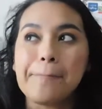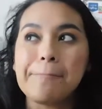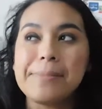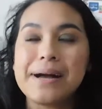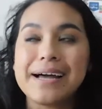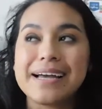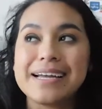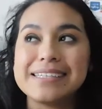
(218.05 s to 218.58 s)

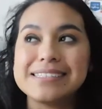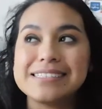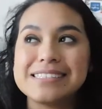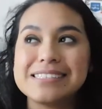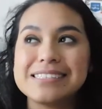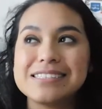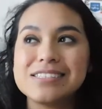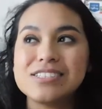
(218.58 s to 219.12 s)
But
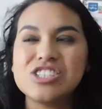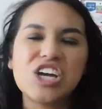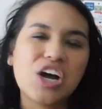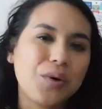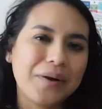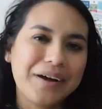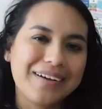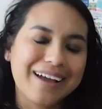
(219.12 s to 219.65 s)

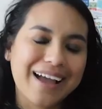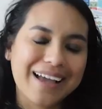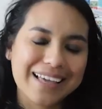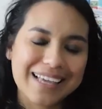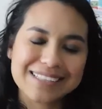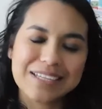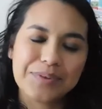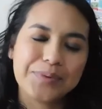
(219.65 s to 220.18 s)
no, I
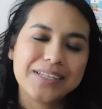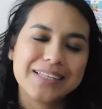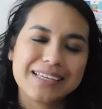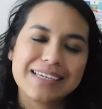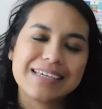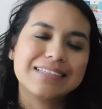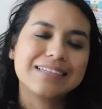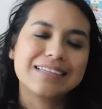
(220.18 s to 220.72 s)
guess
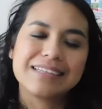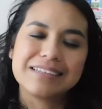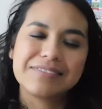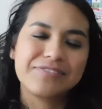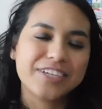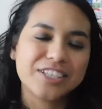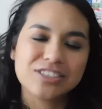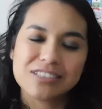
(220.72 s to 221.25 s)
in
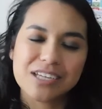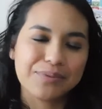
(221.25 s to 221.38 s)
fiction,